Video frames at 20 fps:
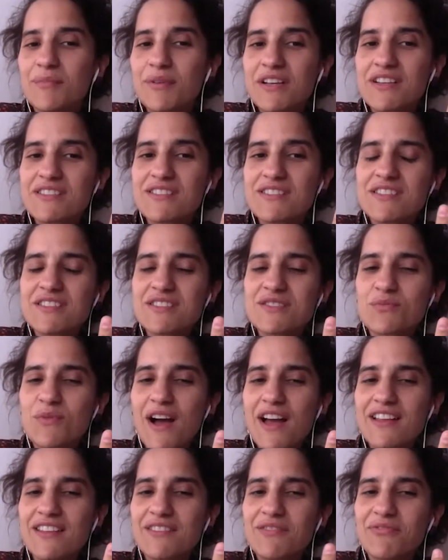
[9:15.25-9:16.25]
because this is
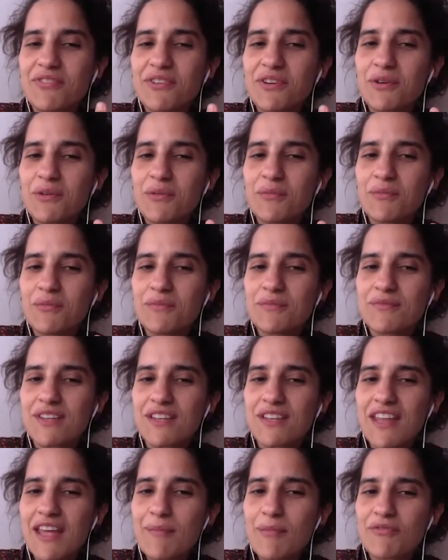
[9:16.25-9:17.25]
why
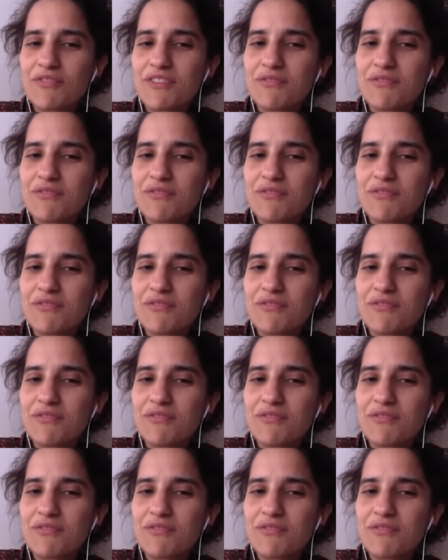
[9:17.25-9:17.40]
the name of